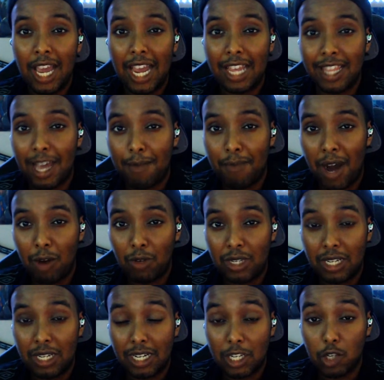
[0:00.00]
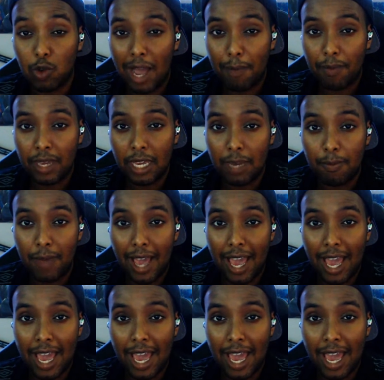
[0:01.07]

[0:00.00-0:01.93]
and that bot was in a scrap heap,